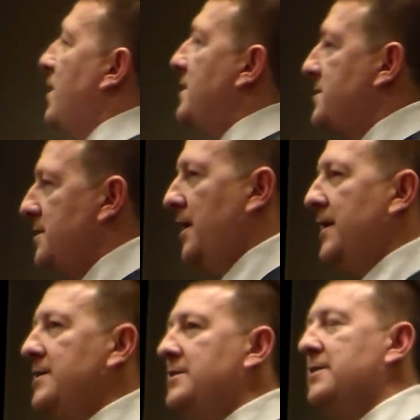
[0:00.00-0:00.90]
dressed
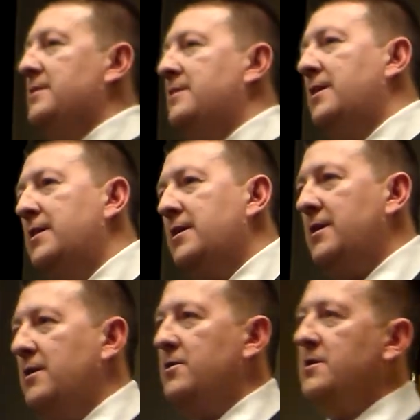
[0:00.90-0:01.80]
nice, and
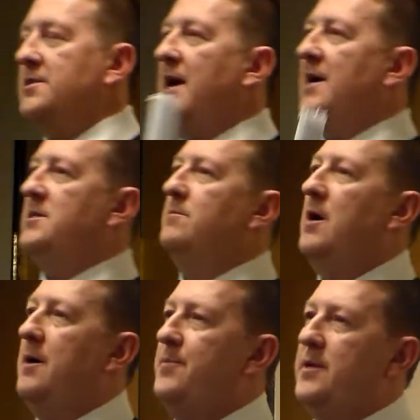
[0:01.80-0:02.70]
you size
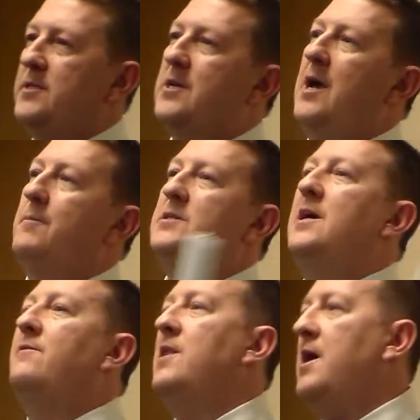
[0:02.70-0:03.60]
him up, and this guy
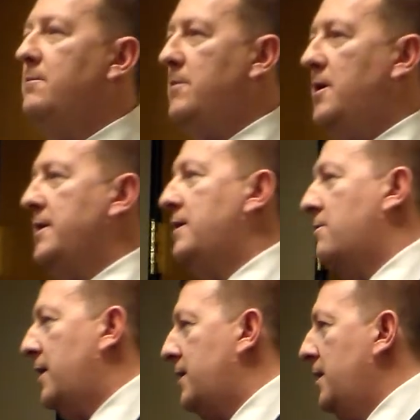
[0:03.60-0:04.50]
must have a lot of money,
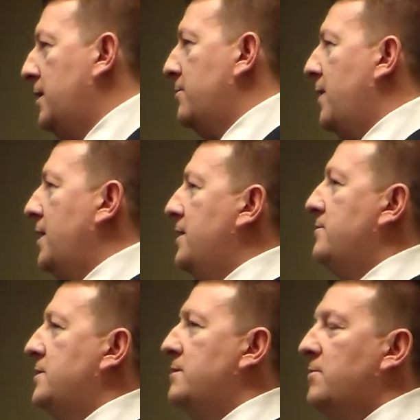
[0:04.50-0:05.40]
right? Probably
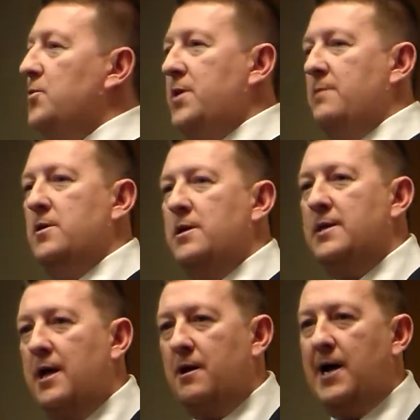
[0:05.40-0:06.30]
lives in a
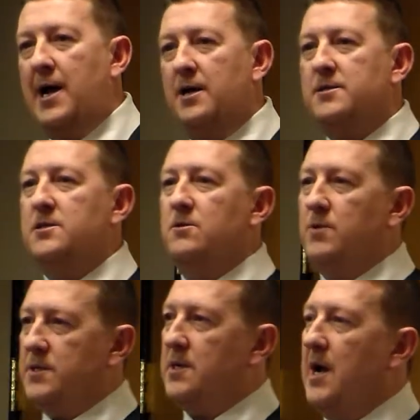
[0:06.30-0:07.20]
multi-million-dollar house. He's a
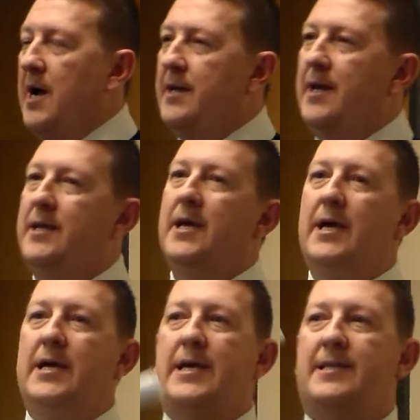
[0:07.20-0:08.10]
rich guy, and then
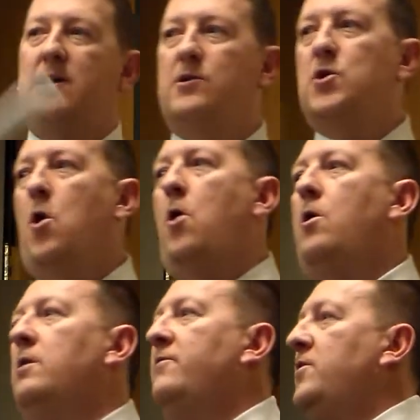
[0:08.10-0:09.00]
he tells
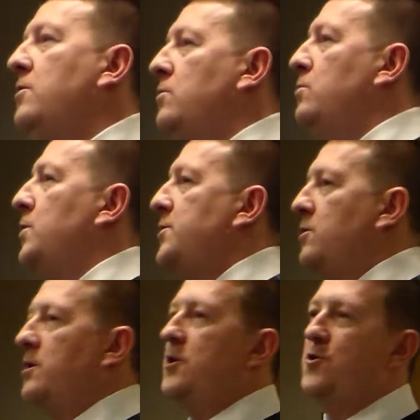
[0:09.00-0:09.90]
all of you what
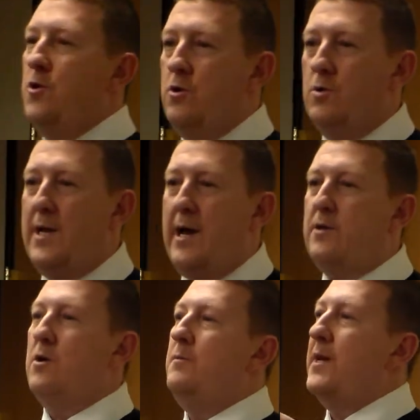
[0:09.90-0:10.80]
you're going to do and how
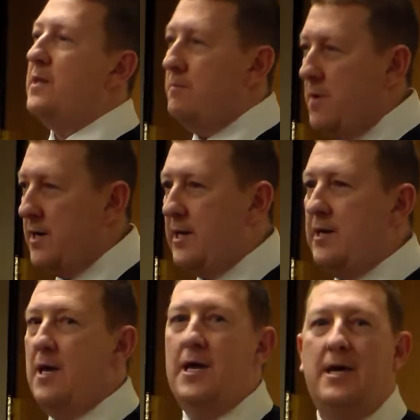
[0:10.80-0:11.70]
you're going to make the
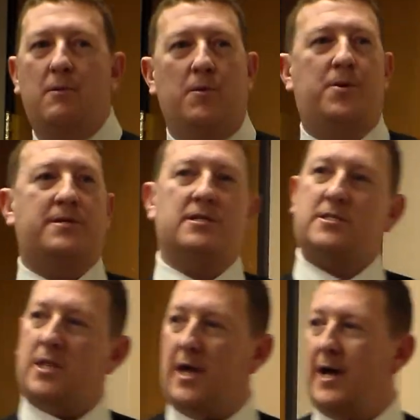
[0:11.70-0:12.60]
money, and we put the
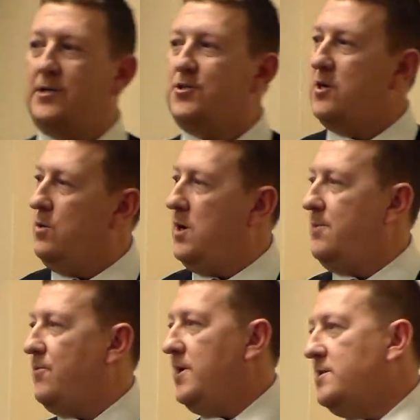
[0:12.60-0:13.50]
slideshow
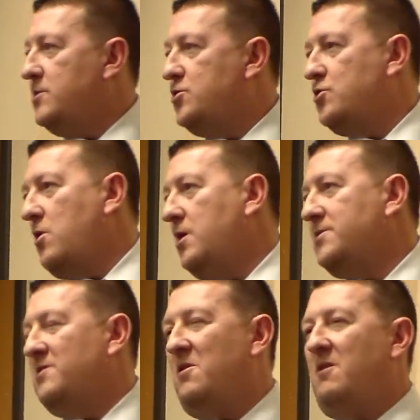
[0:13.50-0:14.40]
up, right? The
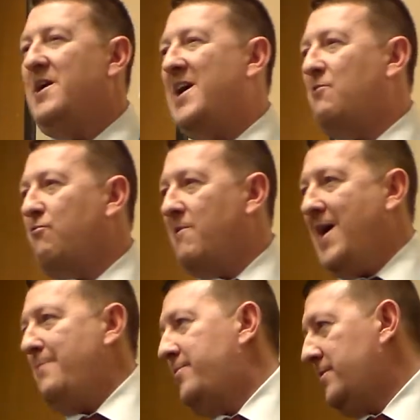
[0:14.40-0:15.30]
charts and all that
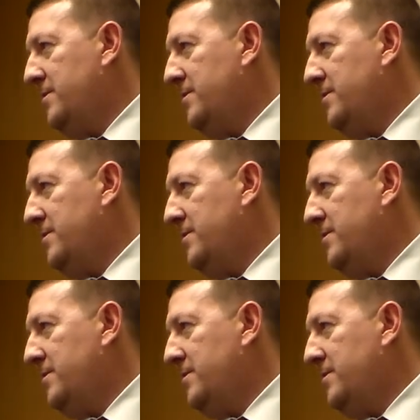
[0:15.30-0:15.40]
crap.